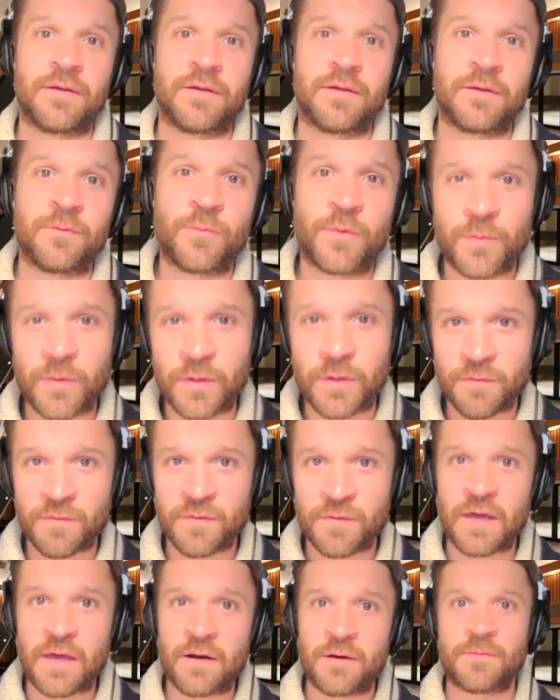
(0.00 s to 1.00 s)
And we went over
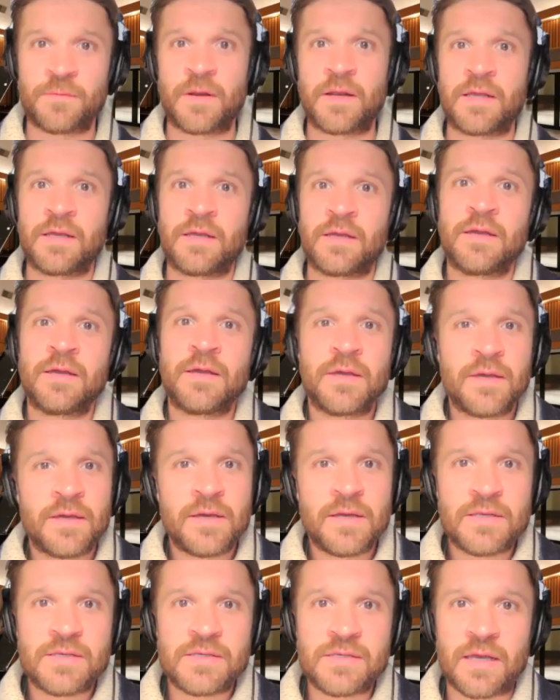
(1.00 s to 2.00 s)
that already.
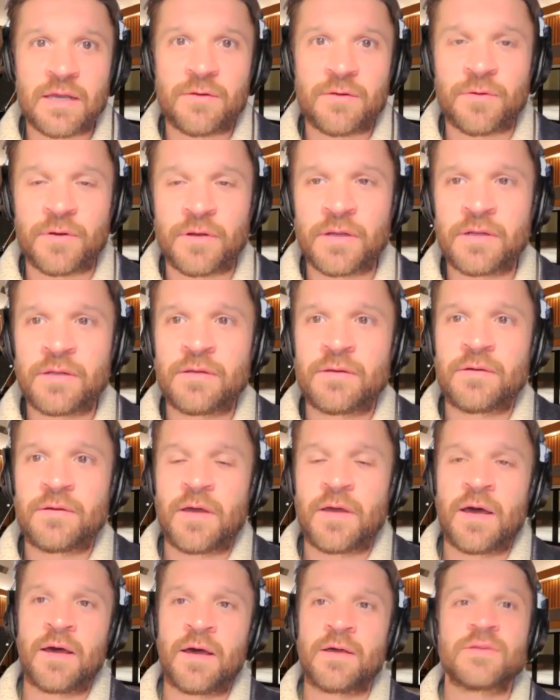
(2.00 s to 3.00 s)
Sacred,
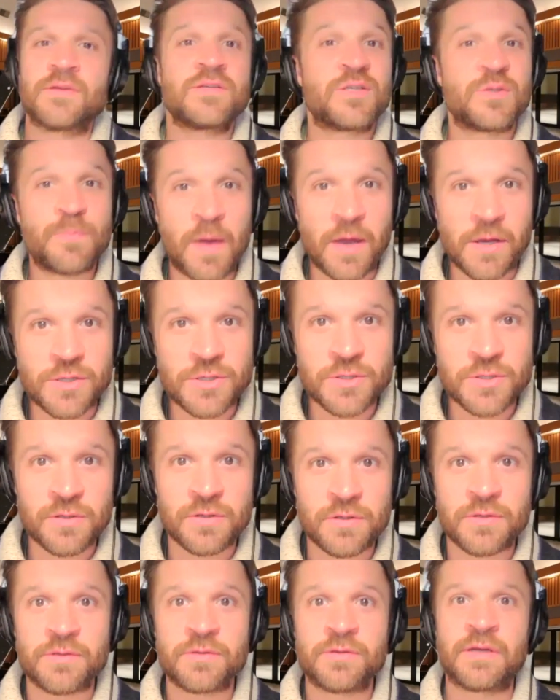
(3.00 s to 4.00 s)

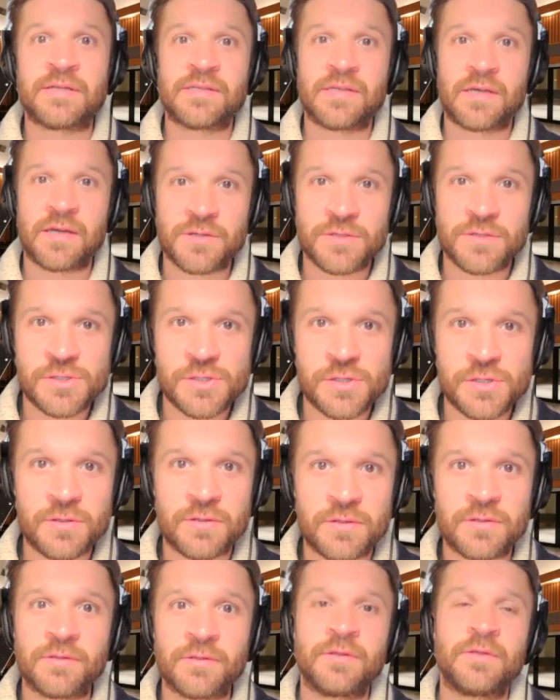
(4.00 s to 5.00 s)
special,
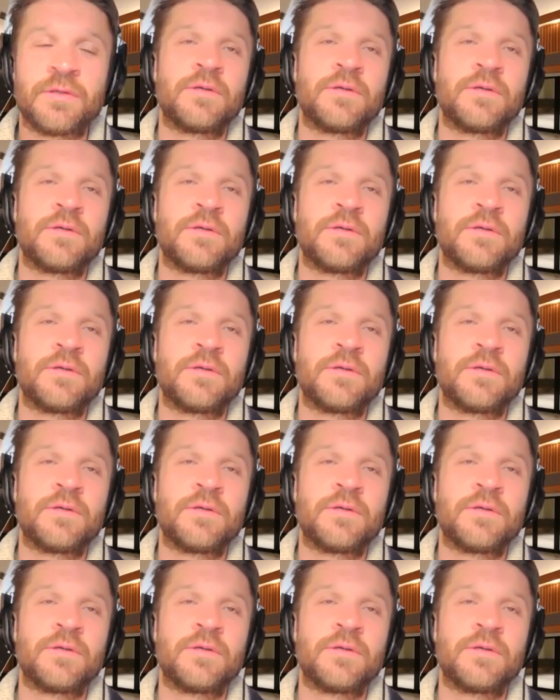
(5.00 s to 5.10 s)
intentional.